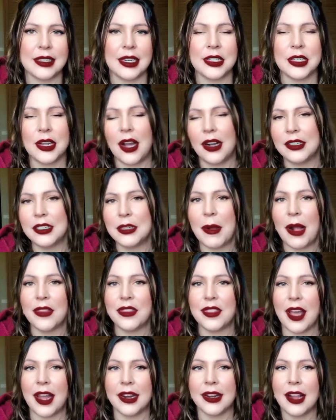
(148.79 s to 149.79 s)
I talked about
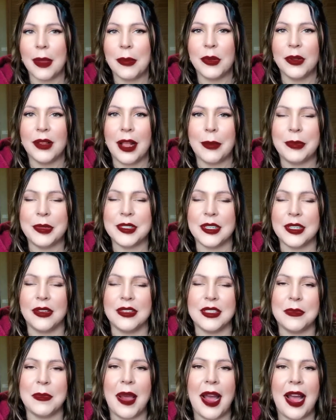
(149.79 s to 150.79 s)
that a couple
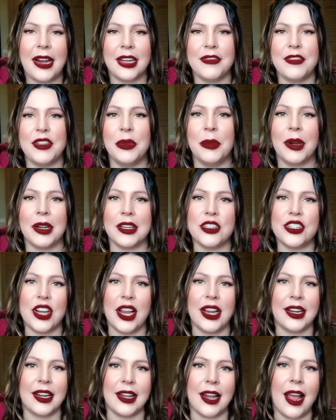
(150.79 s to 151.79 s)
episodes back if you want to
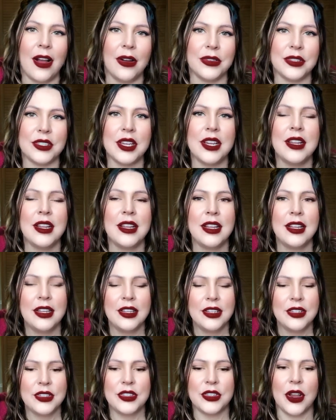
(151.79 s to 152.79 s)
check it out.
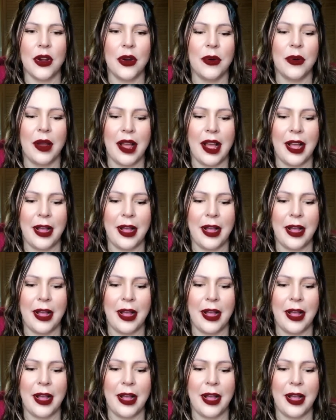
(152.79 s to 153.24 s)
So